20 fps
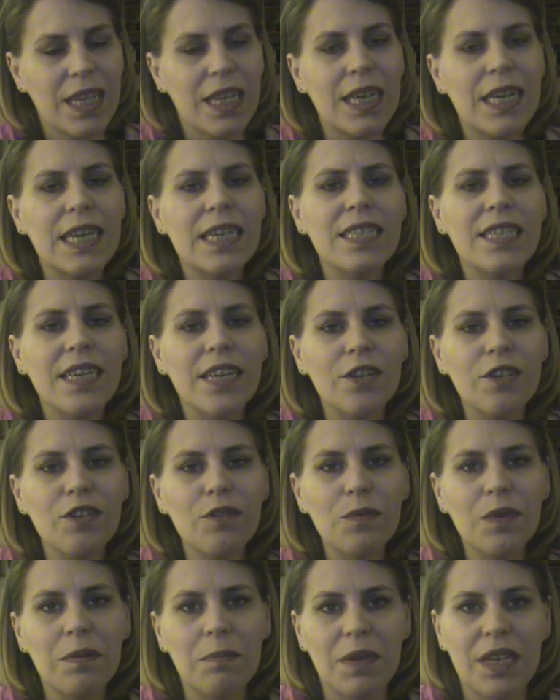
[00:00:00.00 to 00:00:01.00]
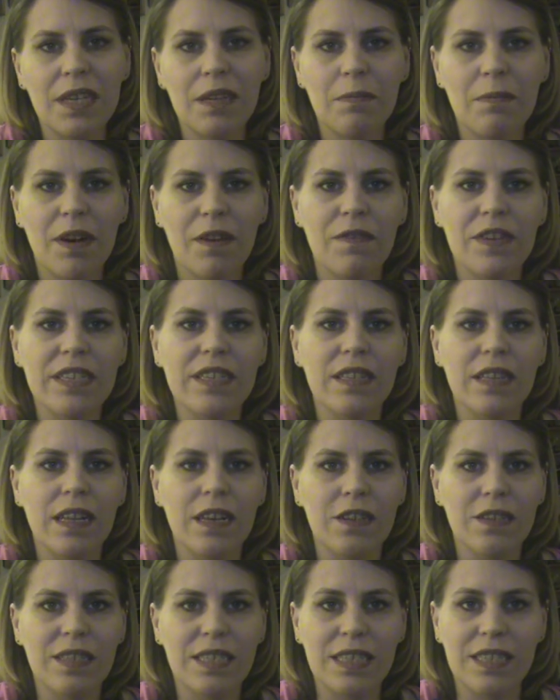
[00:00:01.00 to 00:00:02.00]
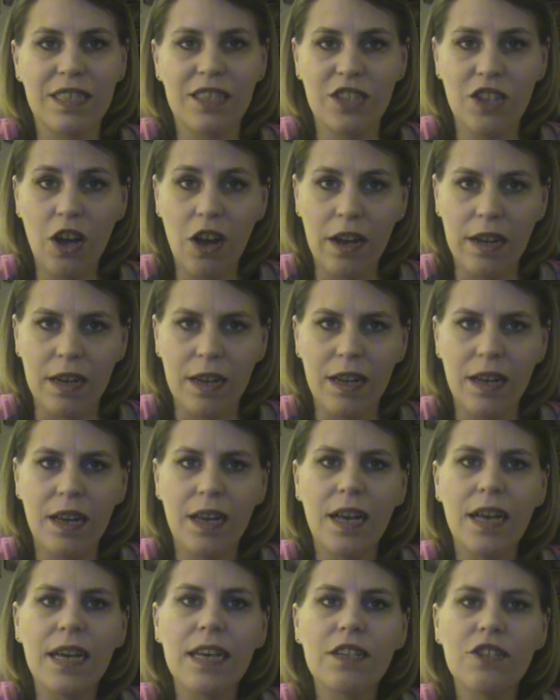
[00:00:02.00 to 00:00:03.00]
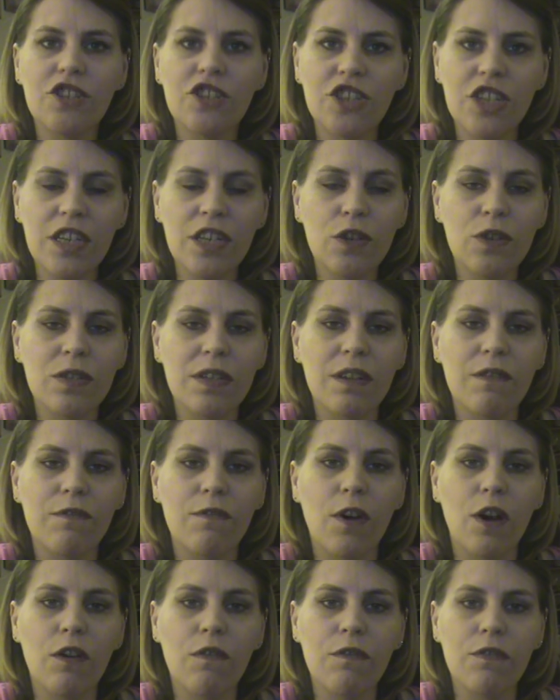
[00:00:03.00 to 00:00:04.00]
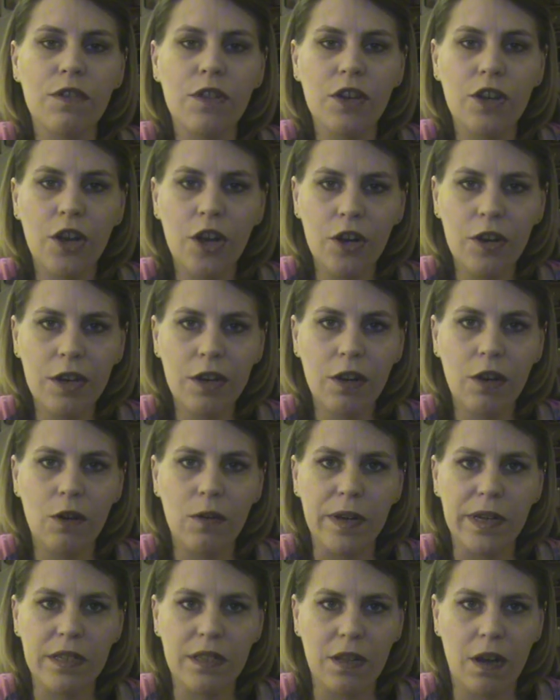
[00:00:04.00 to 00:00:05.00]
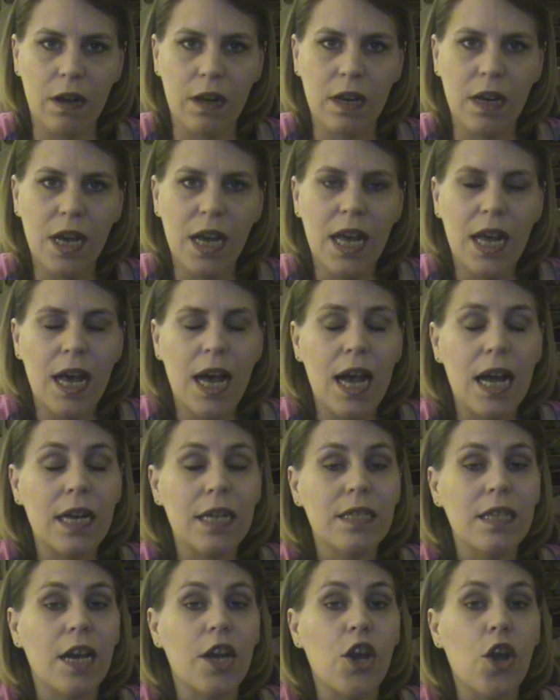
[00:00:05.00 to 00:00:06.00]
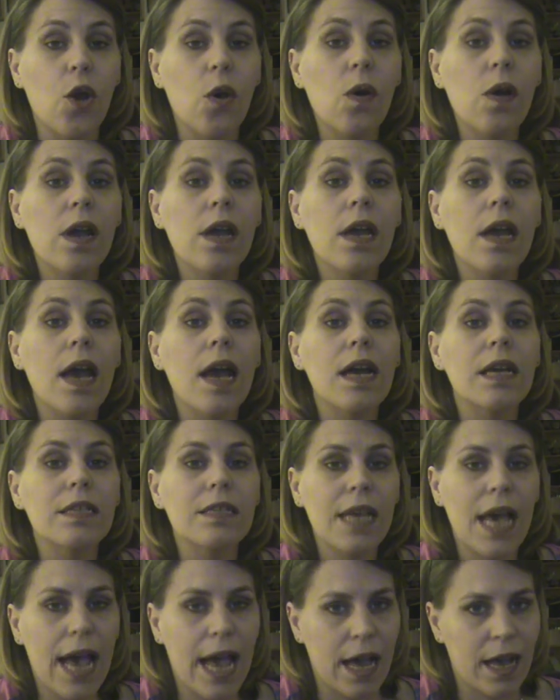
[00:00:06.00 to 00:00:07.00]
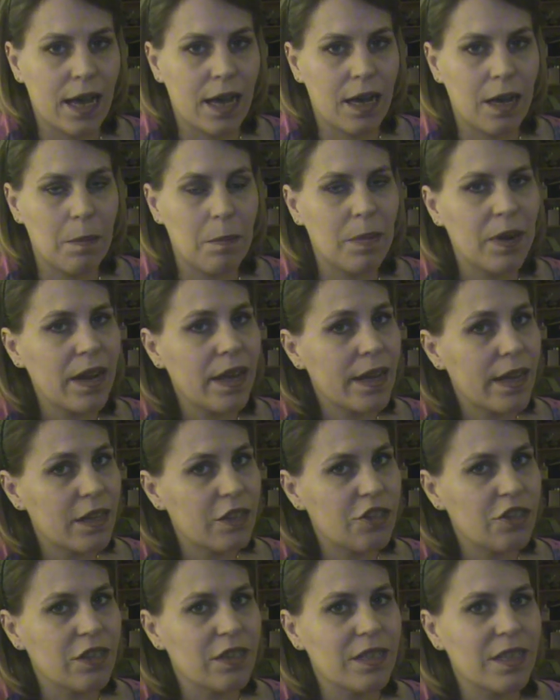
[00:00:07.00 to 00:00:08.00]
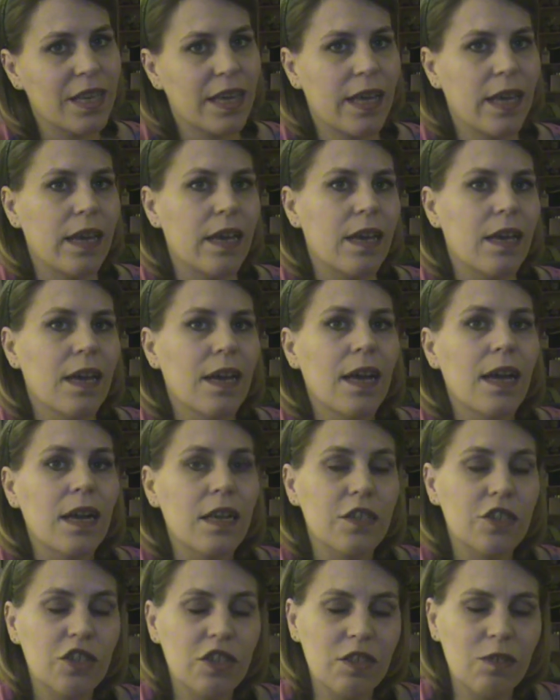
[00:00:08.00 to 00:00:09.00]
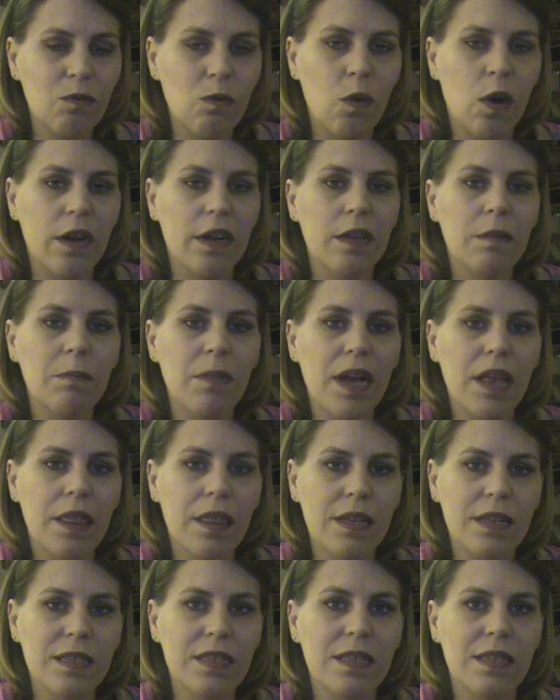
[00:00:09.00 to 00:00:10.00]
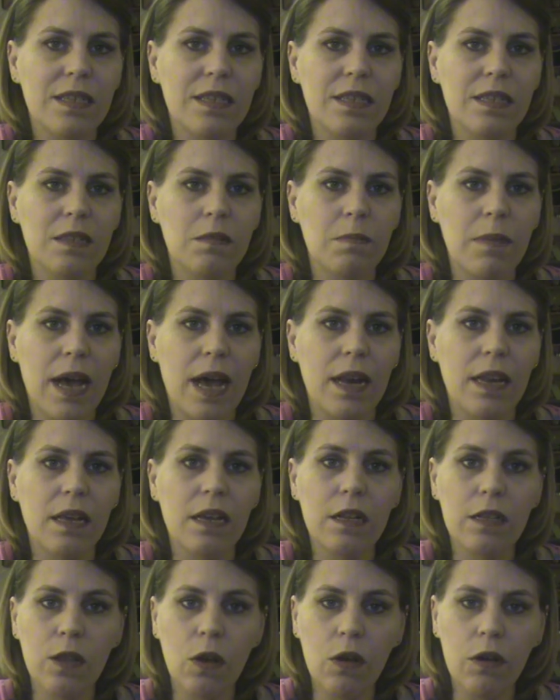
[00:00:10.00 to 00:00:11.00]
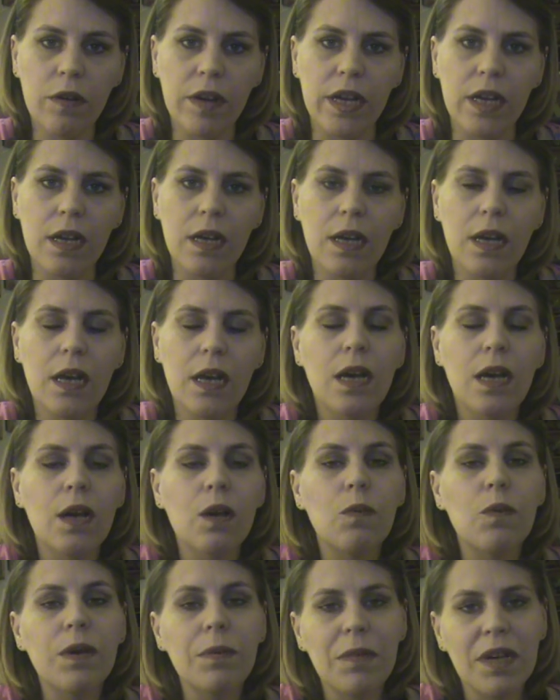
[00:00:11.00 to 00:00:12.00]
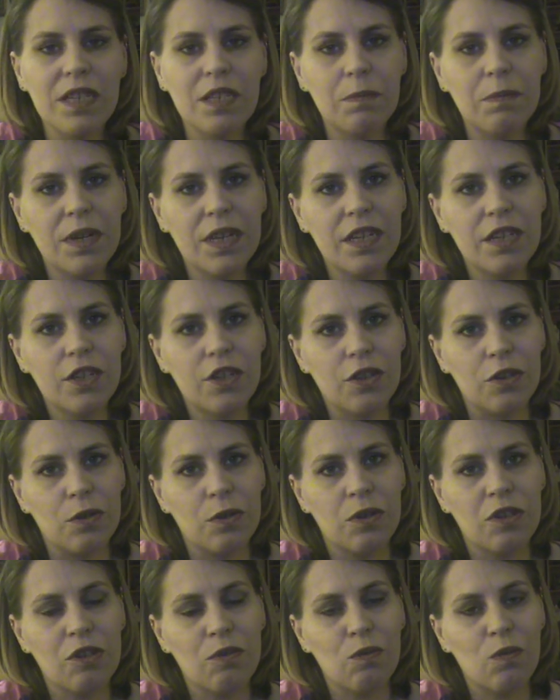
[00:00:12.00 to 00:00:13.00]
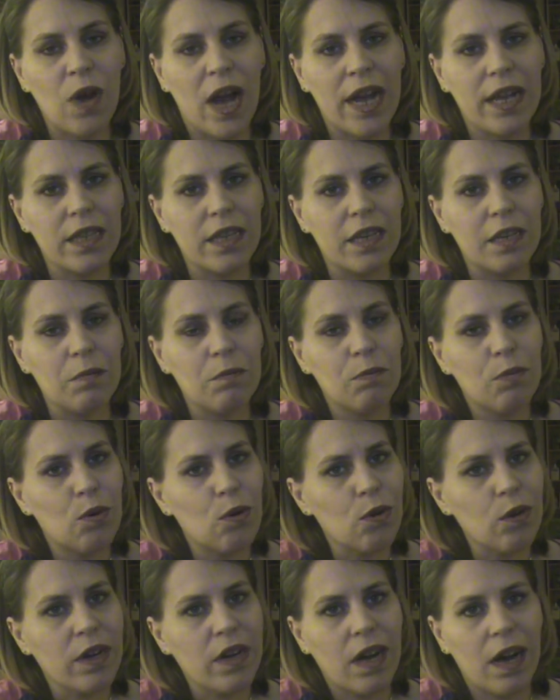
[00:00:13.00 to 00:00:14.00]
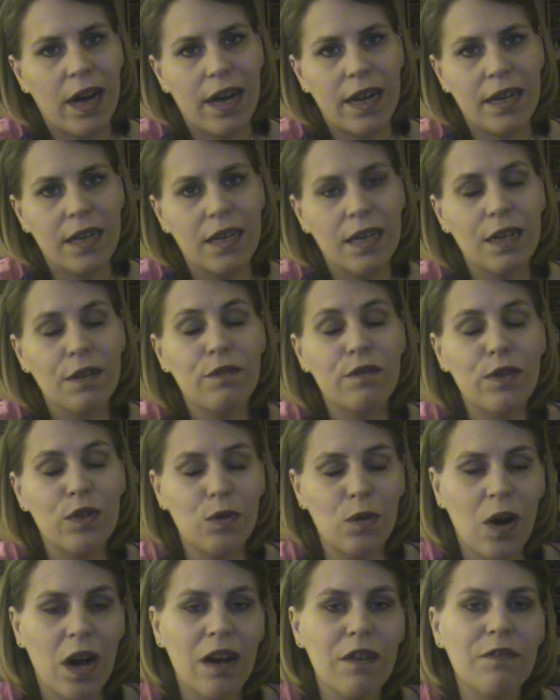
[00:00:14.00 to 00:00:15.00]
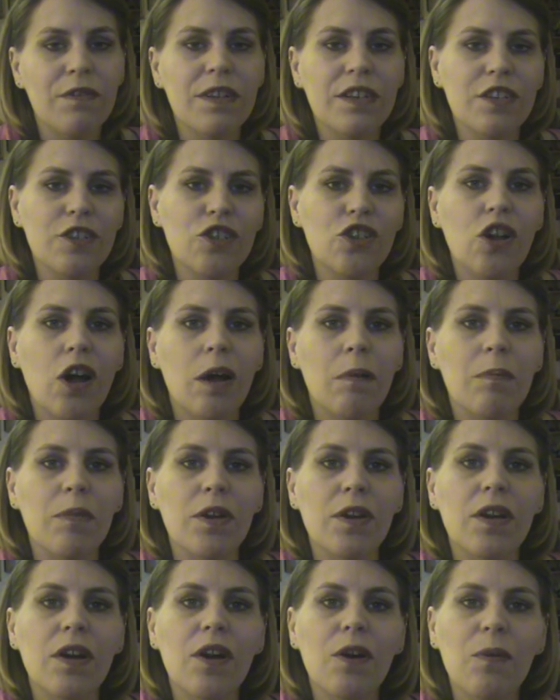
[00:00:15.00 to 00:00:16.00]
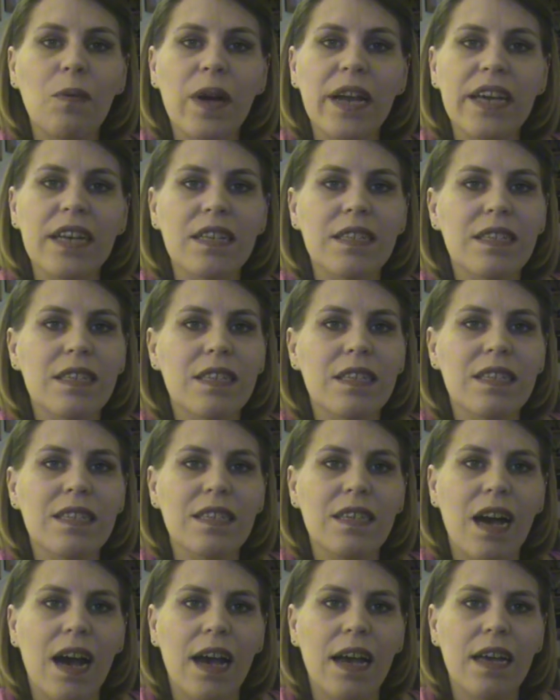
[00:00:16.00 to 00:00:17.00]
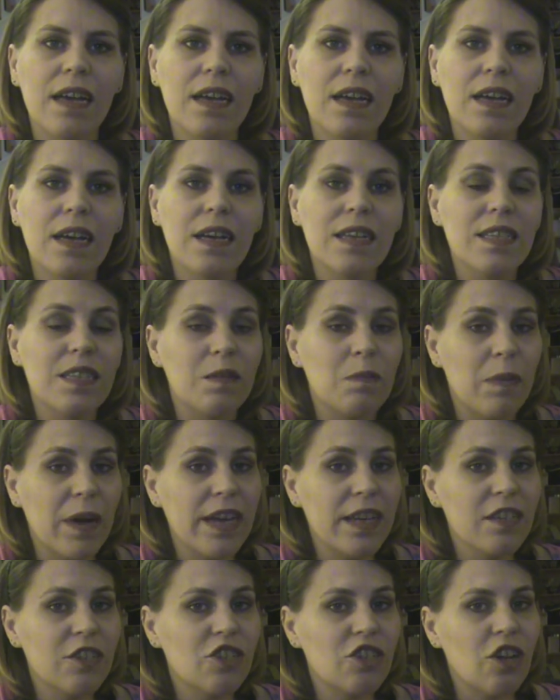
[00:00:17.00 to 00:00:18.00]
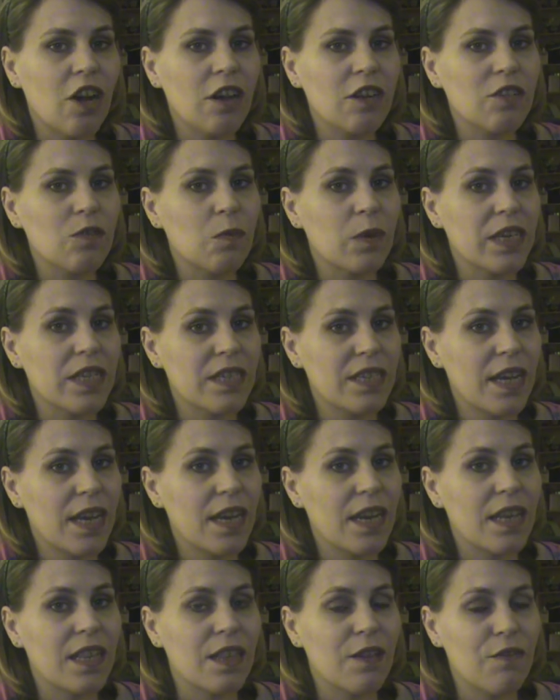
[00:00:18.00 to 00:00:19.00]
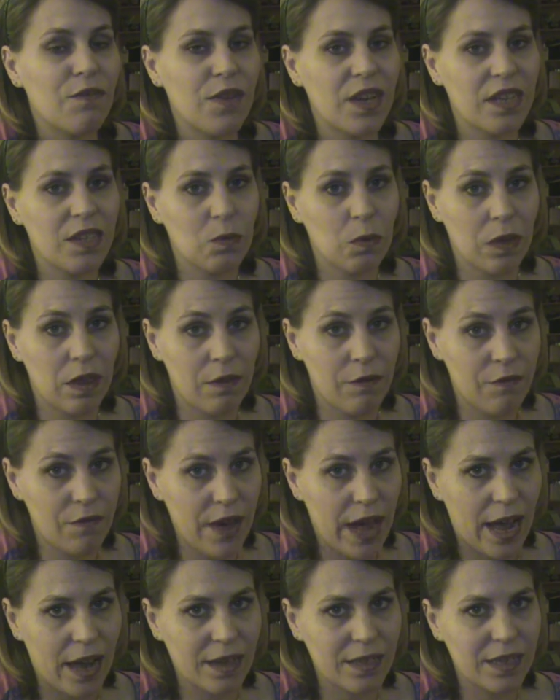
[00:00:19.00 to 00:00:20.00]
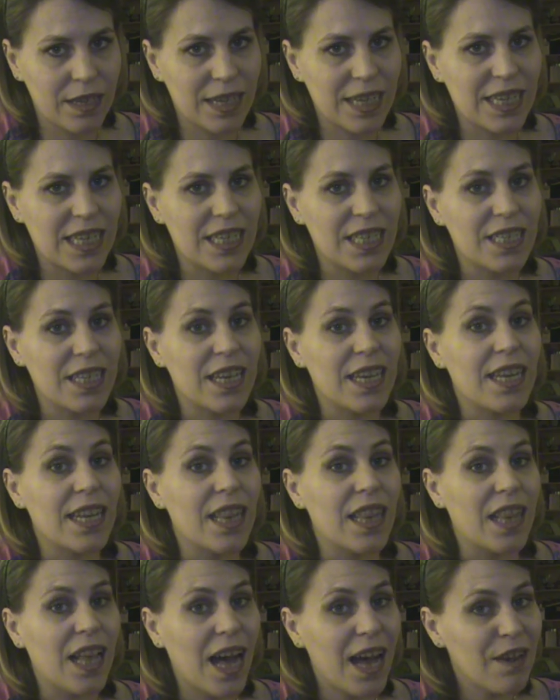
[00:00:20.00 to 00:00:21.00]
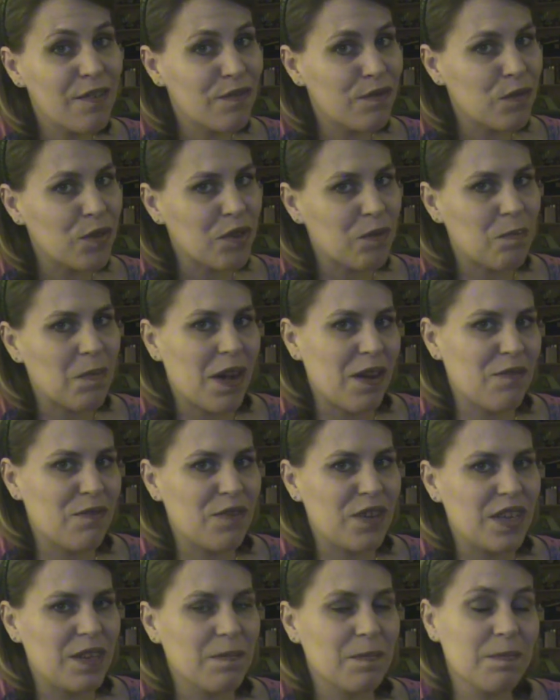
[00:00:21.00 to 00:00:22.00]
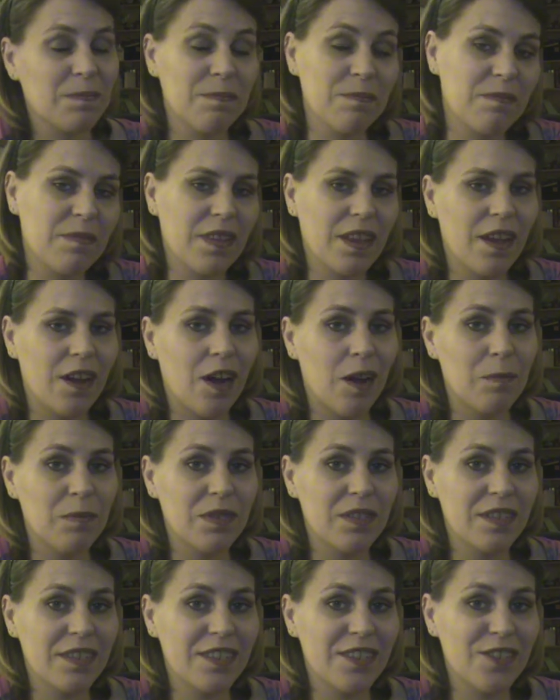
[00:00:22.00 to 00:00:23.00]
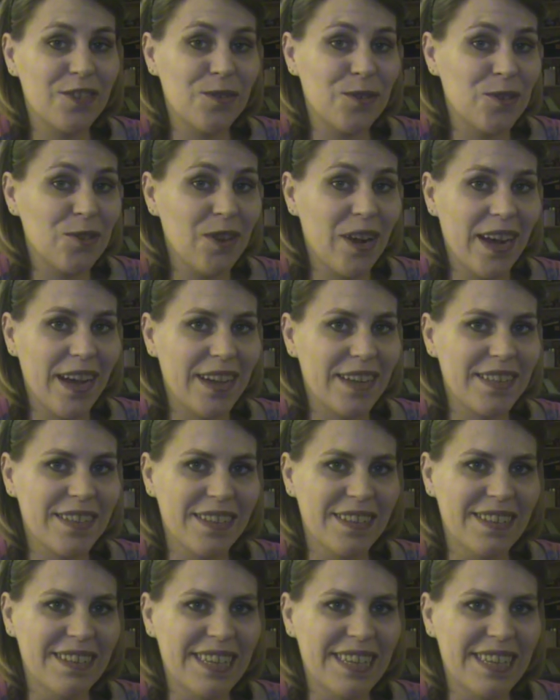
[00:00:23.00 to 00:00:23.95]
It's here that we meet Buffy's little sis Dawn. It's she who's at fault for the current goings-on, as annoying as heck, but I guess she's the key, and she's wanted by this season's baddie, Glory. We must bid adieu to Riley, poor guy, flew off in a chopper, away into the sky. Spike's shocked when he's hit in the face with a fact. He's in love with Buffy. Opposites do attract.